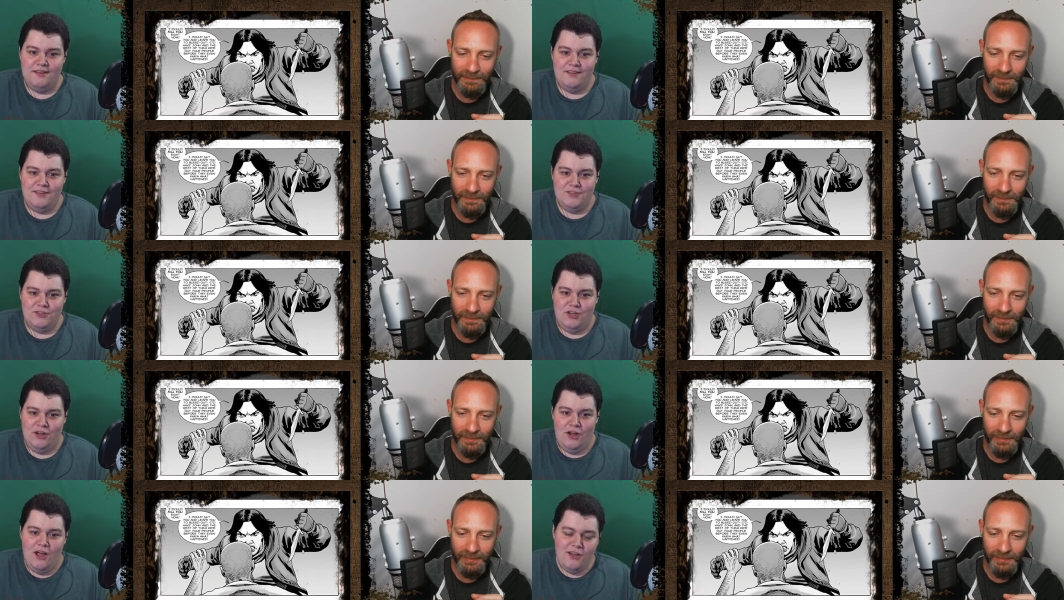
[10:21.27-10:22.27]
Speaker 1: She's like,
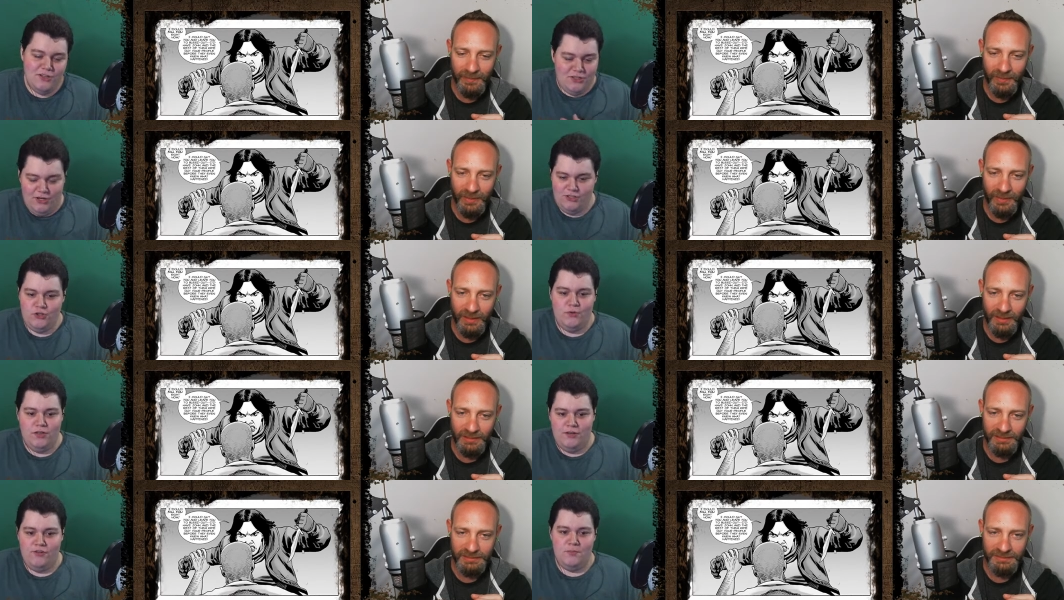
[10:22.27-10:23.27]
I could gut you and leave
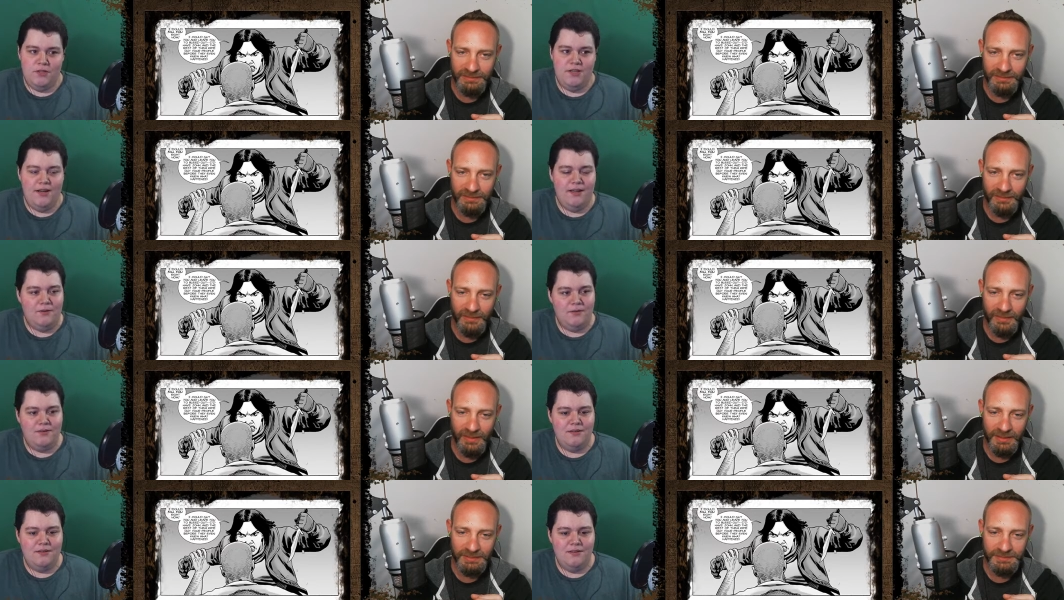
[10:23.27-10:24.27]
you to bleed out.
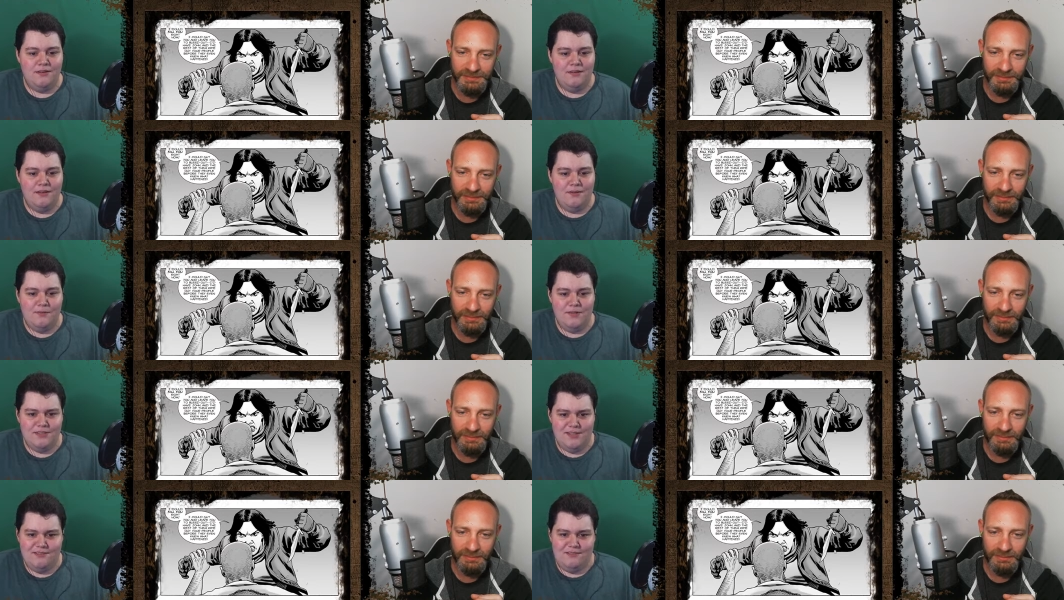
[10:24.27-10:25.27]
And Rick's
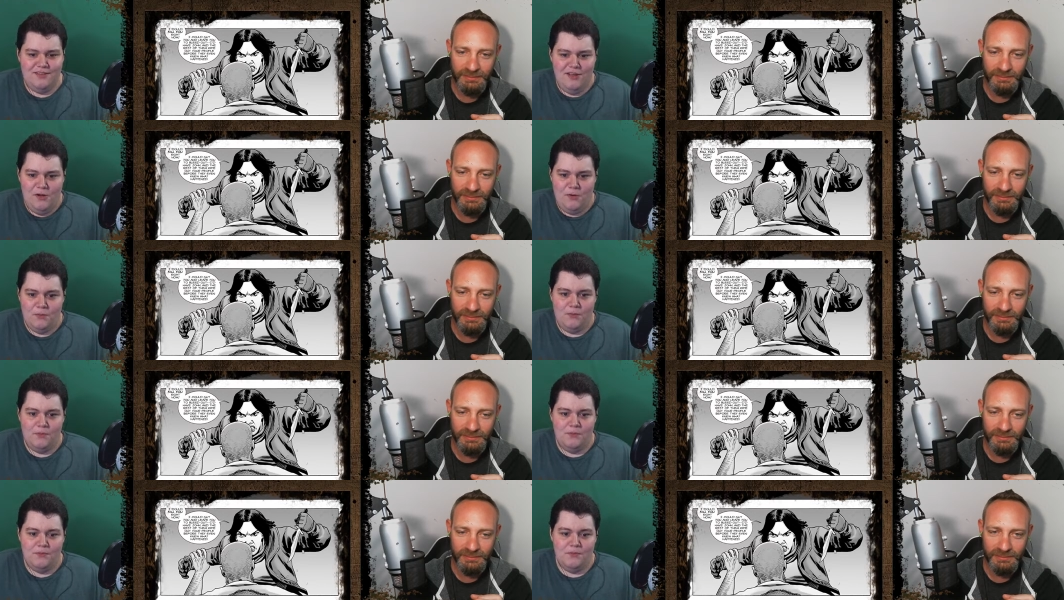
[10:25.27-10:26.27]
like, no.
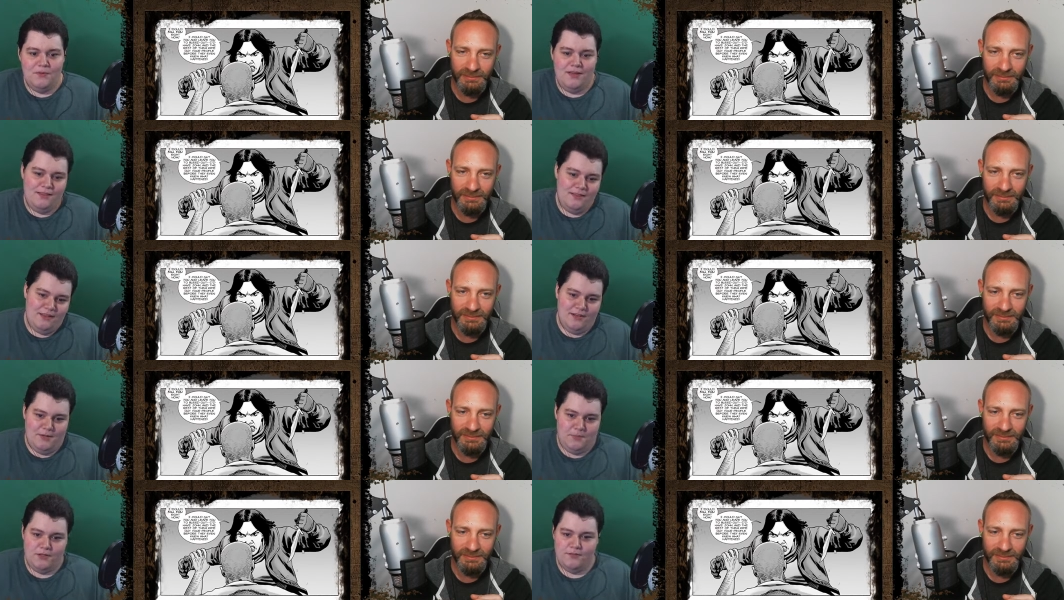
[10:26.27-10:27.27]
And then they topple
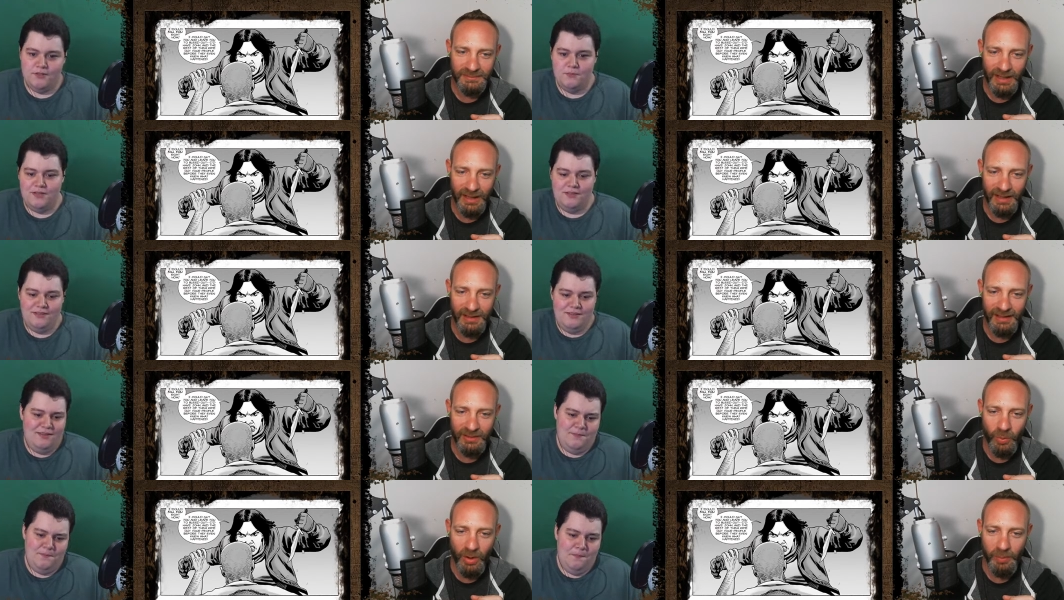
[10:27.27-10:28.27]
over.
Speaker 2: But yeah,
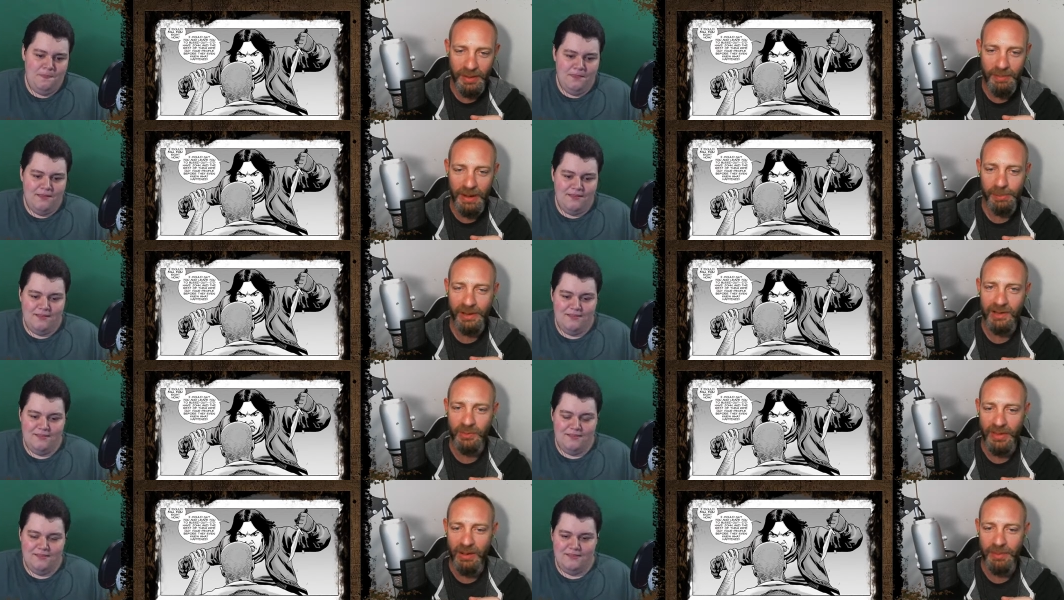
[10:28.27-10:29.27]
the world would be a better place
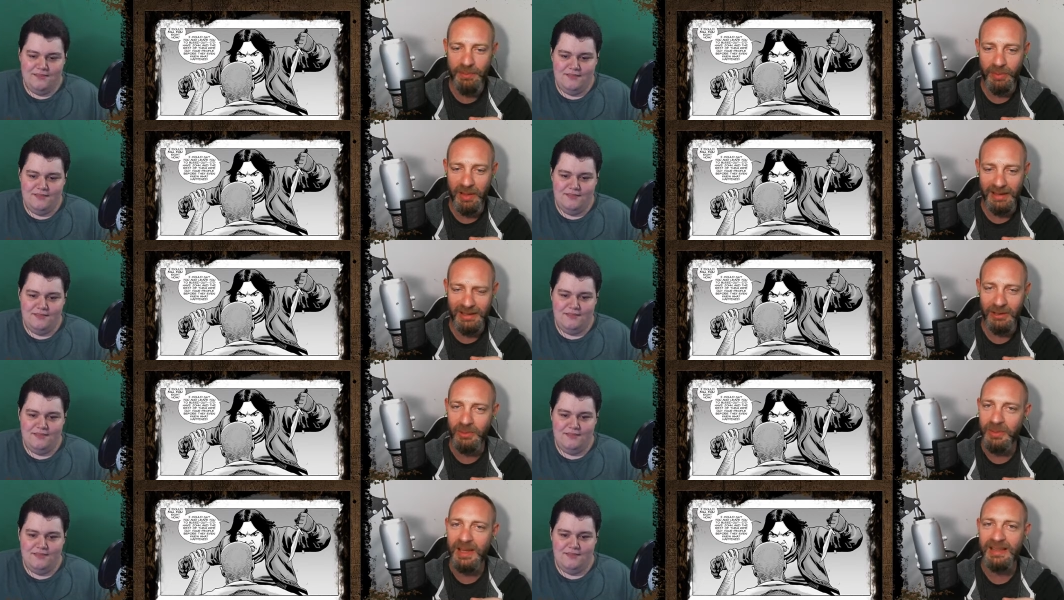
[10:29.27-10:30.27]
without people like
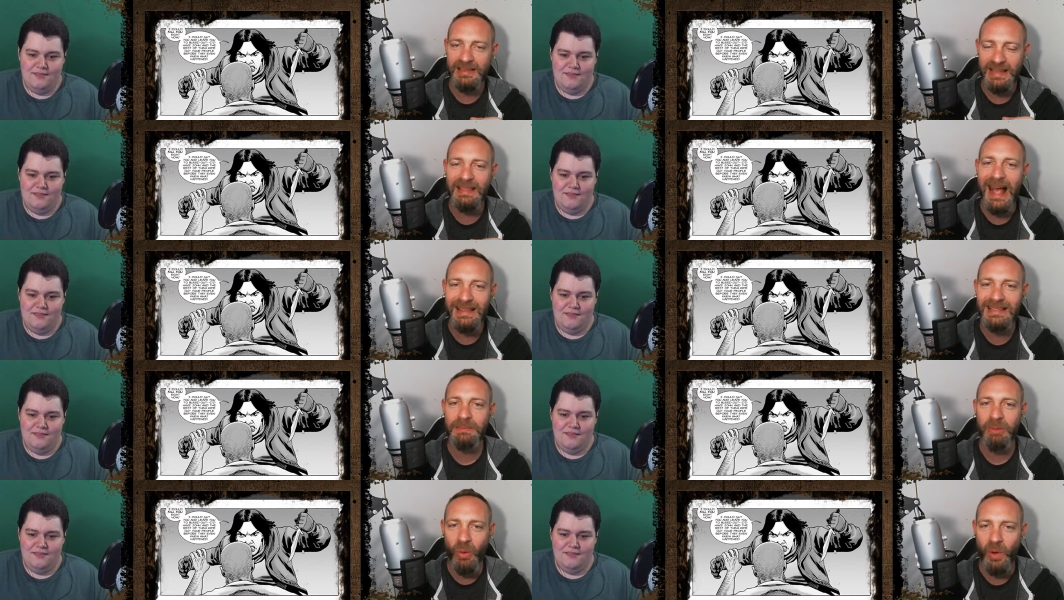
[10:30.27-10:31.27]
you. See, that's
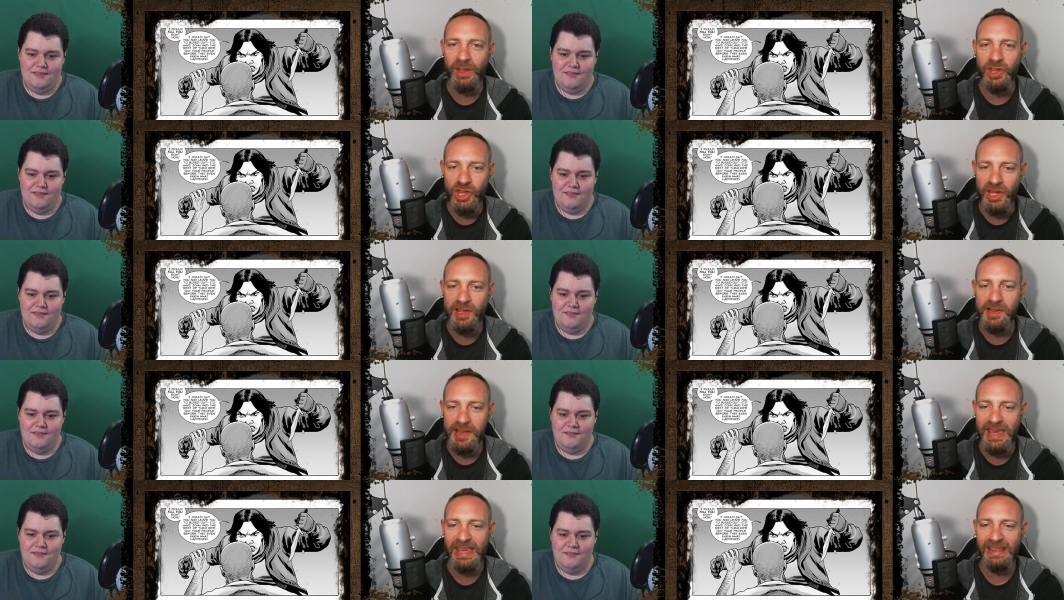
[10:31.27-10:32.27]
the point. She's
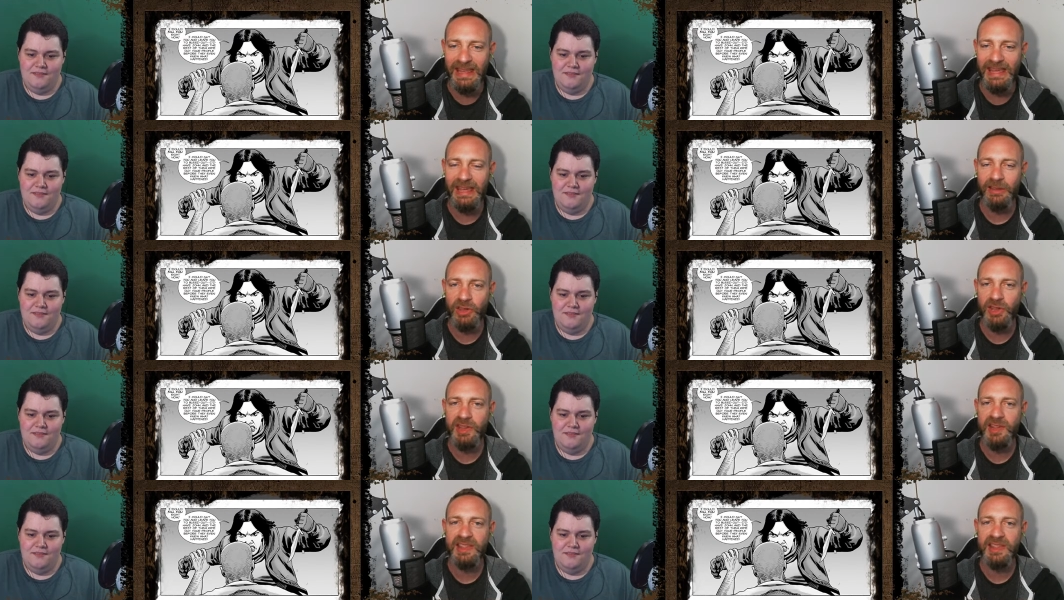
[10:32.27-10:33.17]
seeing Negan. She sees